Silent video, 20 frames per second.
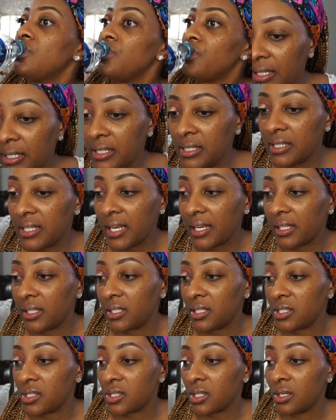he's taking
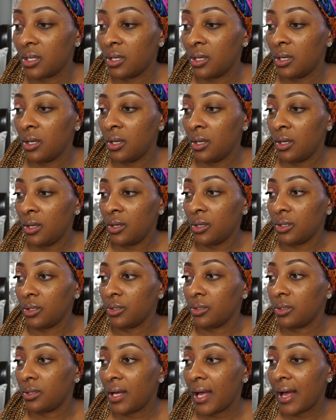his
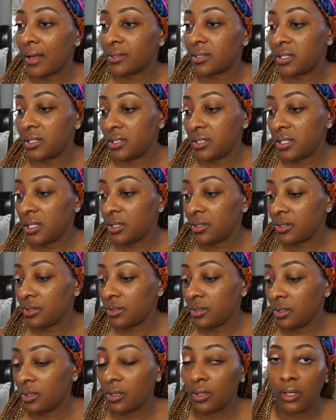girl out to dinner
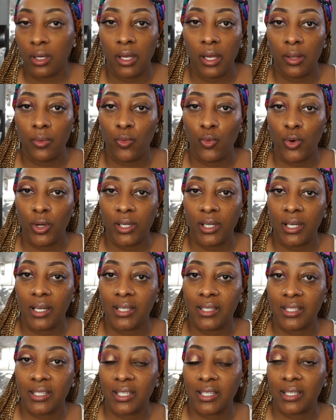and wanted
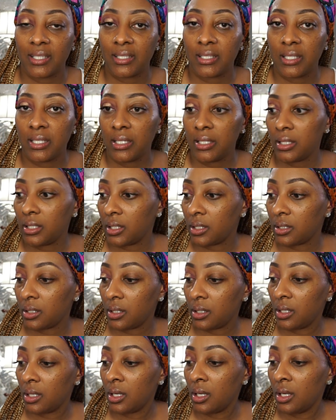us to attend,
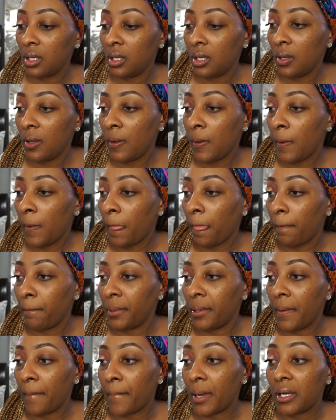
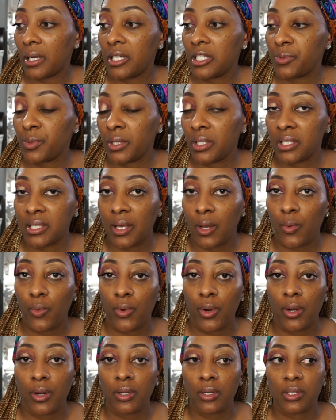but my husband is at
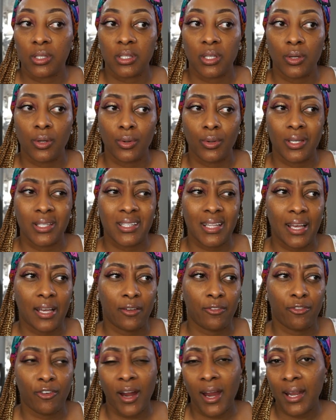work, so it's like
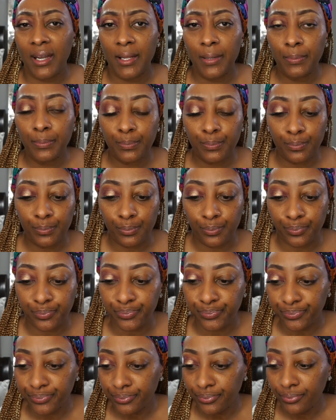Friday,
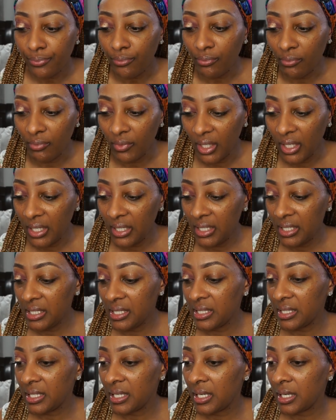and he
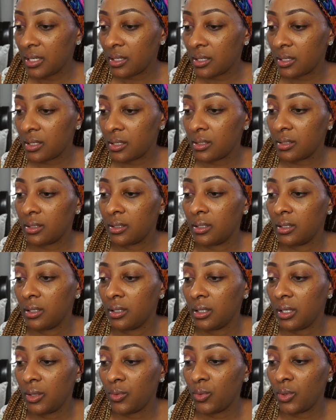said
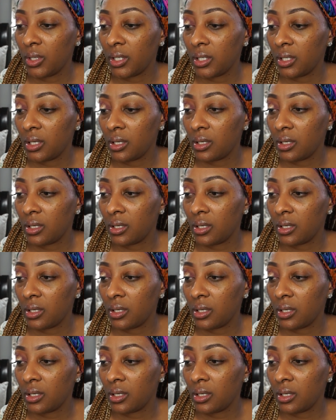he wanted